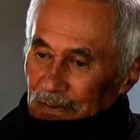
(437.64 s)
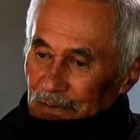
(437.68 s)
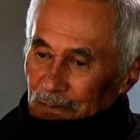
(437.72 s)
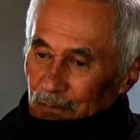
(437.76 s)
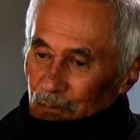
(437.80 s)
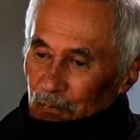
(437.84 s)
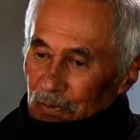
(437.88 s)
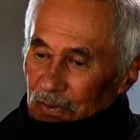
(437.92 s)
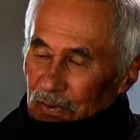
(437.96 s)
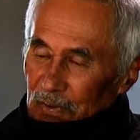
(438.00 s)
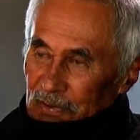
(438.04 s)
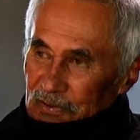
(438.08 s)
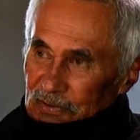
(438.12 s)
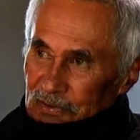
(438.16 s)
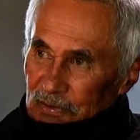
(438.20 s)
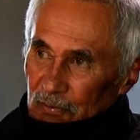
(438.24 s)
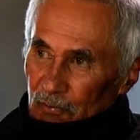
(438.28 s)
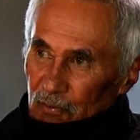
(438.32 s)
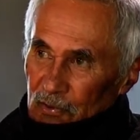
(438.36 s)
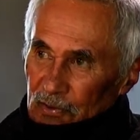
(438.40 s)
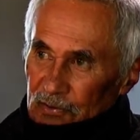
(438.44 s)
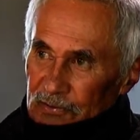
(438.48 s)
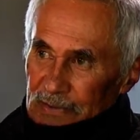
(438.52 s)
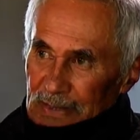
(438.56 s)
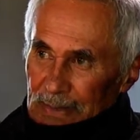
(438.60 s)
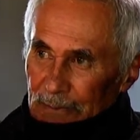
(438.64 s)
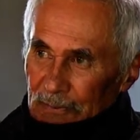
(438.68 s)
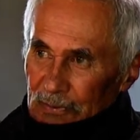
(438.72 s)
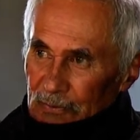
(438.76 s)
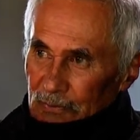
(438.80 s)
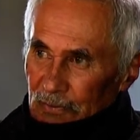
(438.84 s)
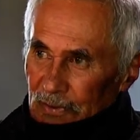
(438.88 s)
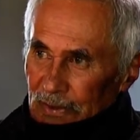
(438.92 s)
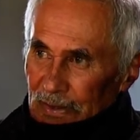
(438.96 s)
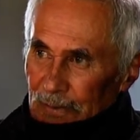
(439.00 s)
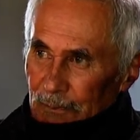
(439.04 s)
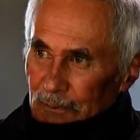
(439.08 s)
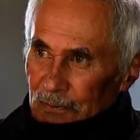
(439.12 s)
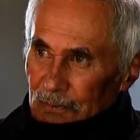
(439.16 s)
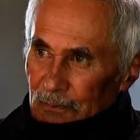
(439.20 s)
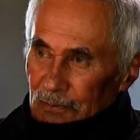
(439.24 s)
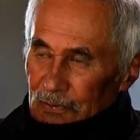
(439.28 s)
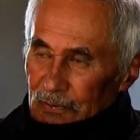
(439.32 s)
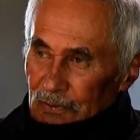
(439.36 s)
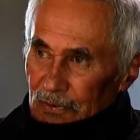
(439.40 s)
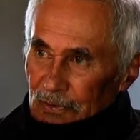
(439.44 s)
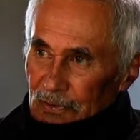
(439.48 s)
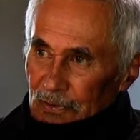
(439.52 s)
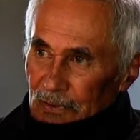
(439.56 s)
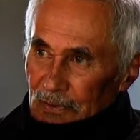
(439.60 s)
We could see all the damage what happened
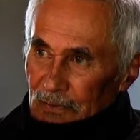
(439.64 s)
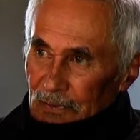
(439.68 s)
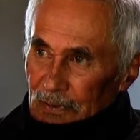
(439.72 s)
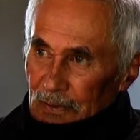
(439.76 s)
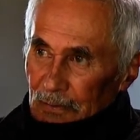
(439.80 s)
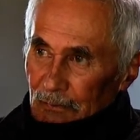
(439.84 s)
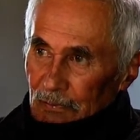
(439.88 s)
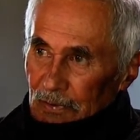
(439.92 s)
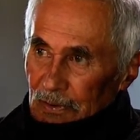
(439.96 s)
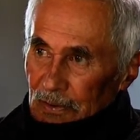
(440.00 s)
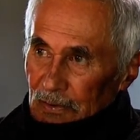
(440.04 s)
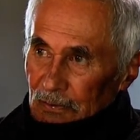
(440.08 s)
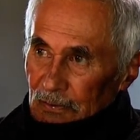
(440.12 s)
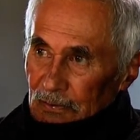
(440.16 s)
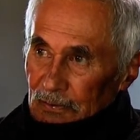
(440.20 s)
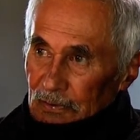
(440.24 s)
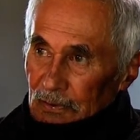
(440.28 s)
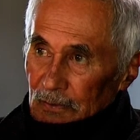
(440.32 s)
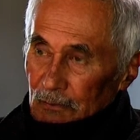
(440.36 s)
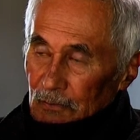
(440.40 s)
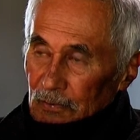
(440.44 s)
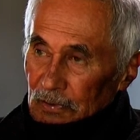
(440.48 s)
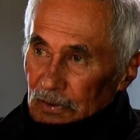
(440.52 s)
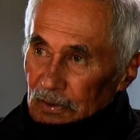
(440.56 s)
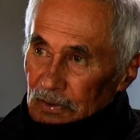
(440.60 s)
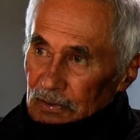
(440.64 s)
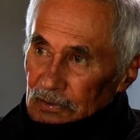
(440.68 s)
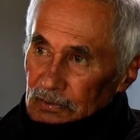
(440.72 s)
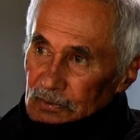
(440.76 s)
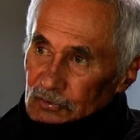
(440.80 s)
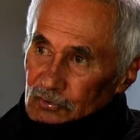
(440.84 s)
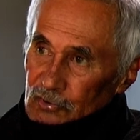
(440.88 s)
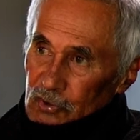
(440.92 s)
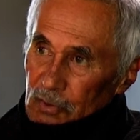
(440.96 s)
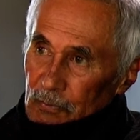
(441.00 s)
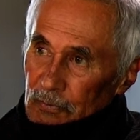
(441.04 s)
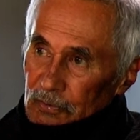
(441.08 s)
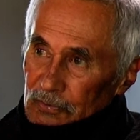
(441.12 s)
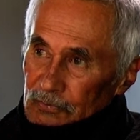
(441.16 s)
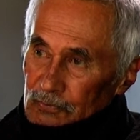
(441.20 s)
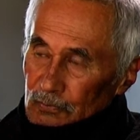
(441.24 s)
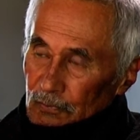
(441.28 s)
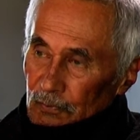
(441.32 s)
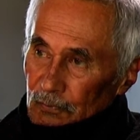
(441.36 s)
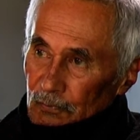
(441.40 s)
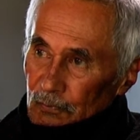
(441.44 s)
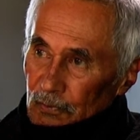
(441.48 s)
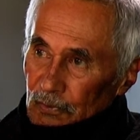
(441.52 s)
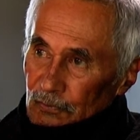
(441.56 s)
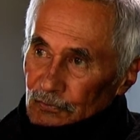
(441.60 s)
to when the
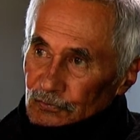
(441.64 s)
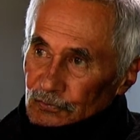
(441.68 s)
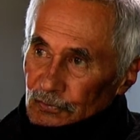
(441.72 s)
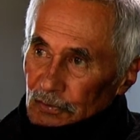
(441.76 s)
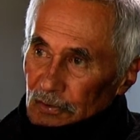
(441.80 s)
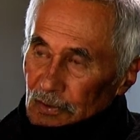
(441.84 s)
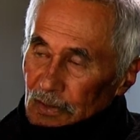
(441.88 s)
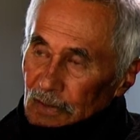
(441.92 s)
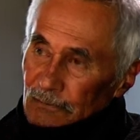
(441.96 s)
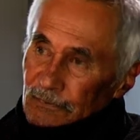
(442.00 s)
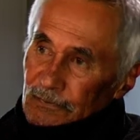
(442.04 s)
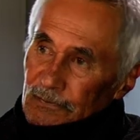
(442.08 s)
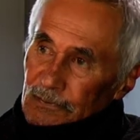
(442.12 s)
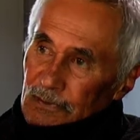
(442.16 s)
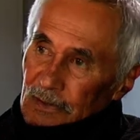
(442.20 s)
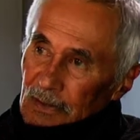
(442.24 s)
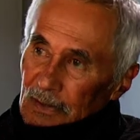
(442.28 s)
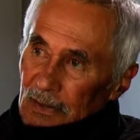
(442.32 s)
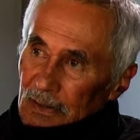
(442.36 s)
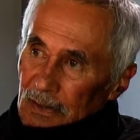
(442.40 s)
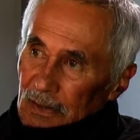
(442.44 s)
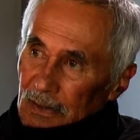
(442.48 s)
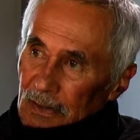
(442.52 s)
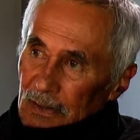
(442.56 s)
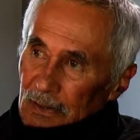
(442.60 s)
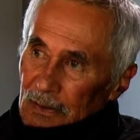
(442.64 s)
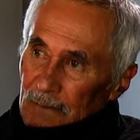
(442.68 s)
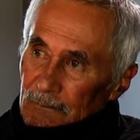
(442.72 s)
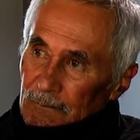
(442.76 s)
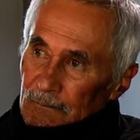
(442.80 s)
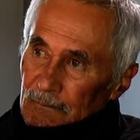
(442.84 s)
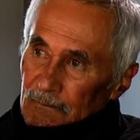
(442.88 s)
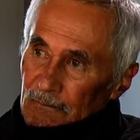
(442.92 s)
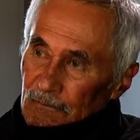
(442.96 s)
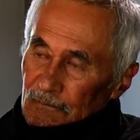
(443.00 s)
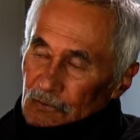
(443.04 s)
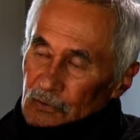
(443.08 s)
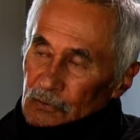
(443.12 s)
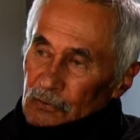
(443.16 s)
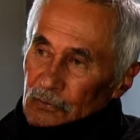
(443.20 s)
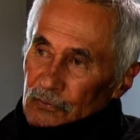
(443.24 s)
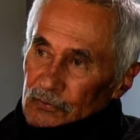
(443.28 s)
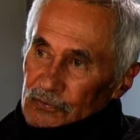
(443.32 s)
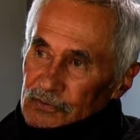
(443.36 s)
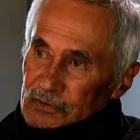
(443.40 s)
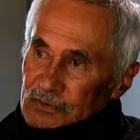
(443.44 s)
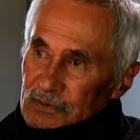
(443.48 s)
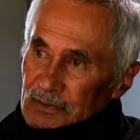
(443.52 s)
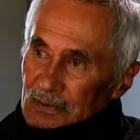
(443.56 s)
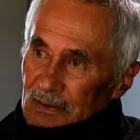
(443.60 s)
Germans left
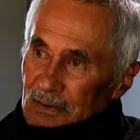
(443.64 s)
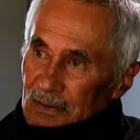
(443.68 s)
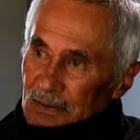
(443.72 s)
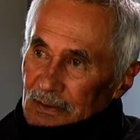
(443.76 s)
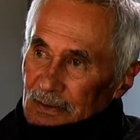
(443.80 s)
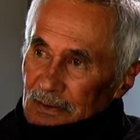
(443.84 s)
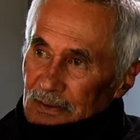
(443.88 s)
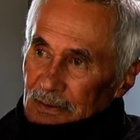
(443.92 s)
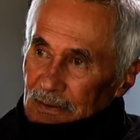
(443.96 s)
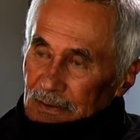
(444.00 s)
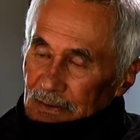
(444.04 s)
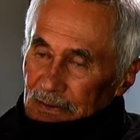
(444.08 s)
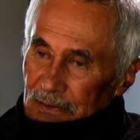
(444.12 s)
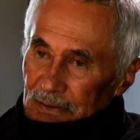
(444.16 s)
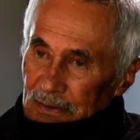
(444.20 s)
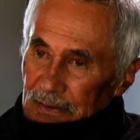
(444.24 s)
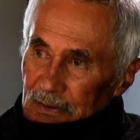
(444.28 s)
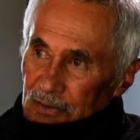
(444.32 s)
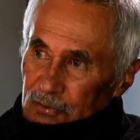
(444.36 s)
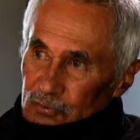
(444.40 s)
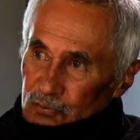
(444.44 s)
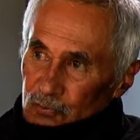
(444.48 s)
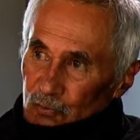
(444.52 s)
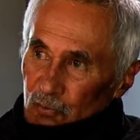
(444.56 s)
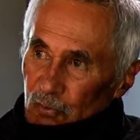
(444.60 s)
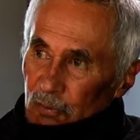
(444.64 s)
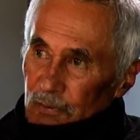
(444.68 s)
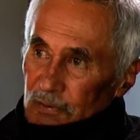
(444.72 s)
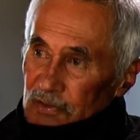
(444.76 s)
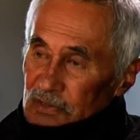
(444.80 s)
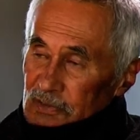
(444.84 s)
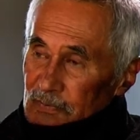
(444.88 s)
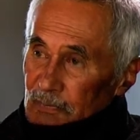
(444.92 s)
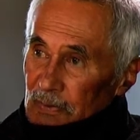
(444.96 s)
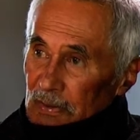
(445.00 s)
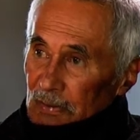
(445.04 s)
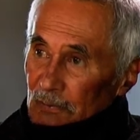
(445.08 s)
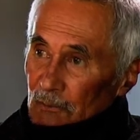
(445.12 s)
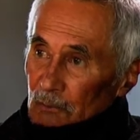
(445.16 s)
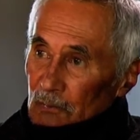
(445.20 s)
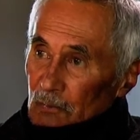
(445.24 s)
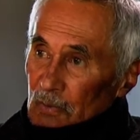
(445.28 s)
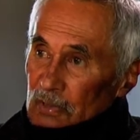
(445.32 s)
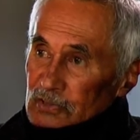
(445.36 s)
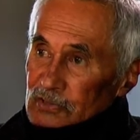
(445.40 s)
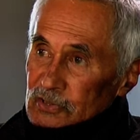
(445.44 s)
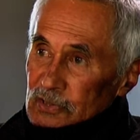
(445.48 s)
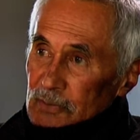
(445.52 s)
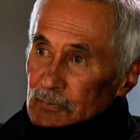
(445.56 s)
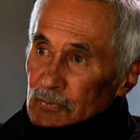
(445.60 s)
Florence. They destroyed just about
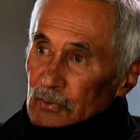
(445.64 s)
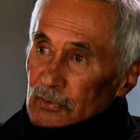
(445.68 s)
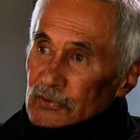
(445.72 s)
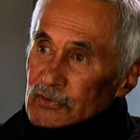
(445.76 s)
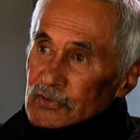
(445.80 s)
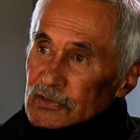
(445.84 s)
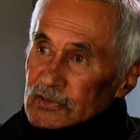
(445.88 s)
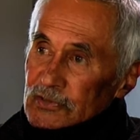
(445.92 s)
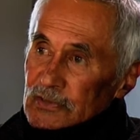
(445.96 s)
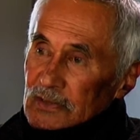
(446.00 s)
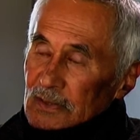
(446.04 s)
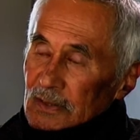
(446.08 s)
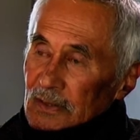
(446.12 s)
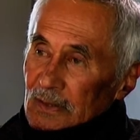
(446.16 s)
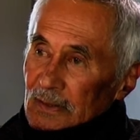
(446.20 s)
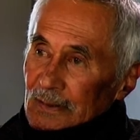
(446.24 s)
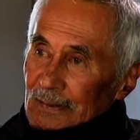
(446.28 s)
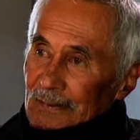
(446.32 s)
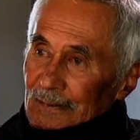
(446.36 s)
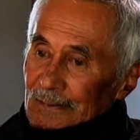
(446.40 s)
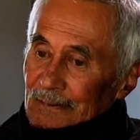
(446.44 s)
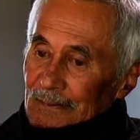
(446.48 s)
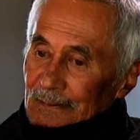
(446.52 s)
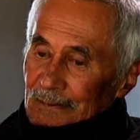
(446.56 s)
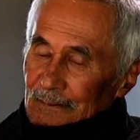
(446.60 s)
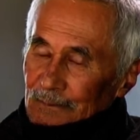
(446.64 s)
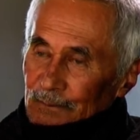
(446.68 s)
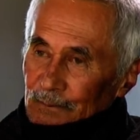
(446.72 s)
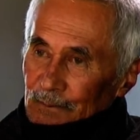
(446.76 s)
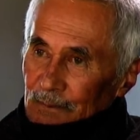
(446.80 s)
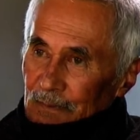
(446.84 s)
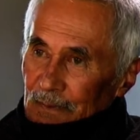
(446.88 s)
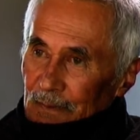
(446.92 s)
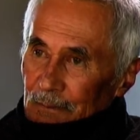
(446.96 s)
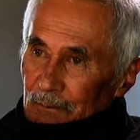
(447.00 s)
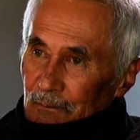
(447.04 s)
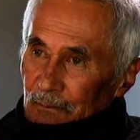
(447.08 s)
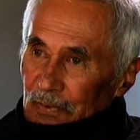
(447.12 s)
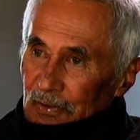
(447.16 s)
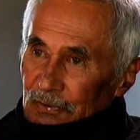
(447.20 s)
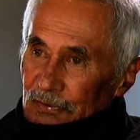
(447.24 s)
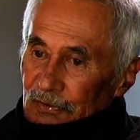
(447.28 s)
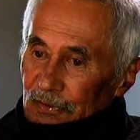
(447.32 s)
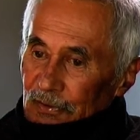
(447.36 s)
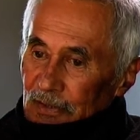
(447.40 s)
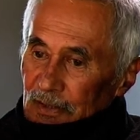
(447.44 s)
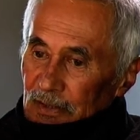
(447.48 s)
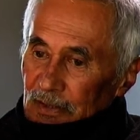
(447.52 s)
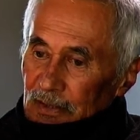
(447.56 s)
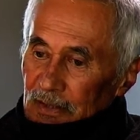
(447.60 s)
most of the bridges. But
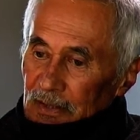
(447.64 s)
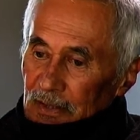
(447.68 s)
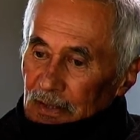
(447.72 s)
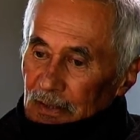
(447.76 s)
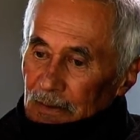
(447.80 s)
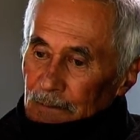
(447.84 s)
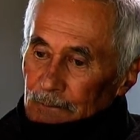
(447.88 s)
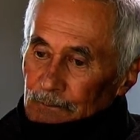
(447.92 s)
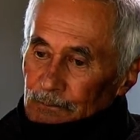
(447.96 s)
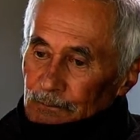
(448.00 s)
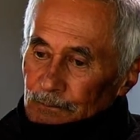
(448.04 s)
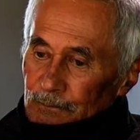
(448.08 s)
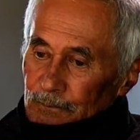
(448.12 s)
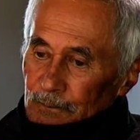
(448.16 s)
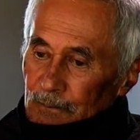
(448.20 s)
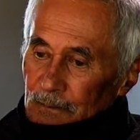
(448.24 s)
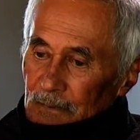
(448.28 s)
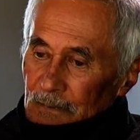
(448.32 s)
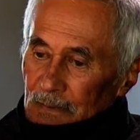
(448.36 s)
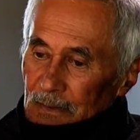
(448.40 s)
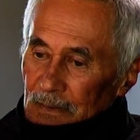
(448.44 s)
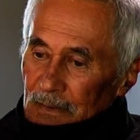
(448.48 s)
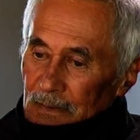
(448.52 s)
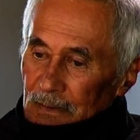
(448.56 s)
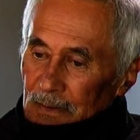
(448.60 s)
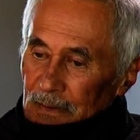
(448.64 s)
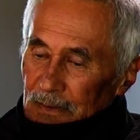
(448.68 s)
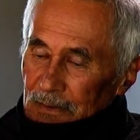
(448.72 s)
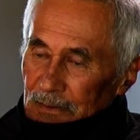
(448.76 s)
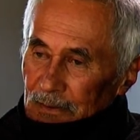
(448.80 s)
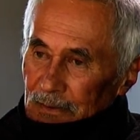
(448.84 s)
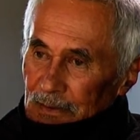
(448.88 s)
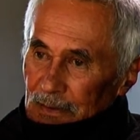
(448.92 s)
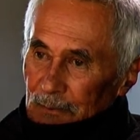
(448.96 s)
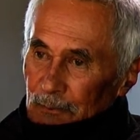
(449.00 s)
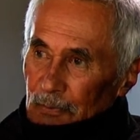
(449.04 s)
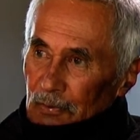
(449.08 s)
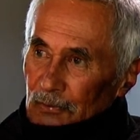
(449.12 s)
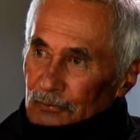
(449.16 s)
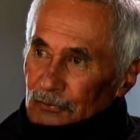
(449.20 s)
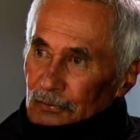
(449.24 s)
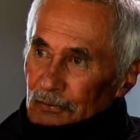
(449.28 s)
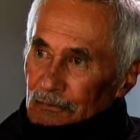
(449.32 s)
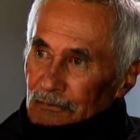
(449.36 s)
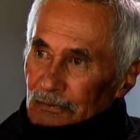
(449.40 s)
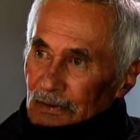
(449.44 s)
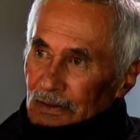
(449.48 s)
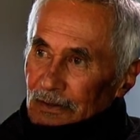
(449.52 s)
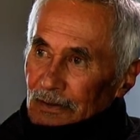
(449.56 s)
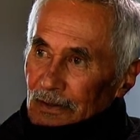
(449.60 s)
the Ponte
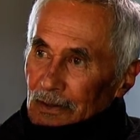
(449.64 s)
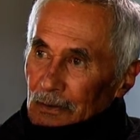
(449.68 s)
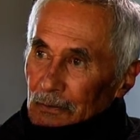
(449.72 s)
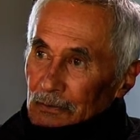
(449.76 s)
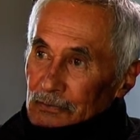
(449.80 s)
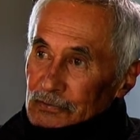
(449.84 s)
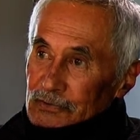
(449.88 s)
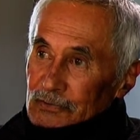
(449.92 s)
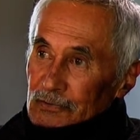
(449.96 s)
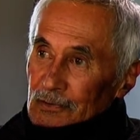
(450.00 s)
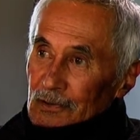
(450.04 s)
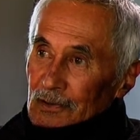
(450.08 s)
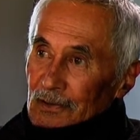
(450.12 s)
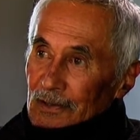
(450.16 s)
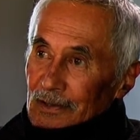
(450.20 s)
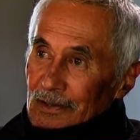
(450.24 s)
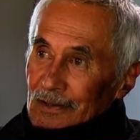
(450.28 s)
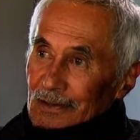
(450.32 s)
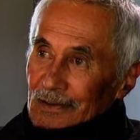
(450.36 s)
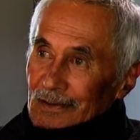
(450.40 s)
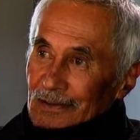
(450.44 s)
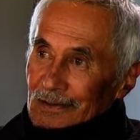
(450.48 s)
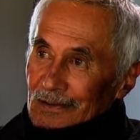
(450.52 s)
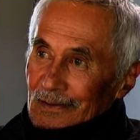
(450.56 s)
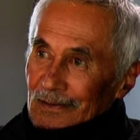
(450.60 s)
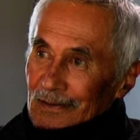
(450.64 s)
Vecchio is still there.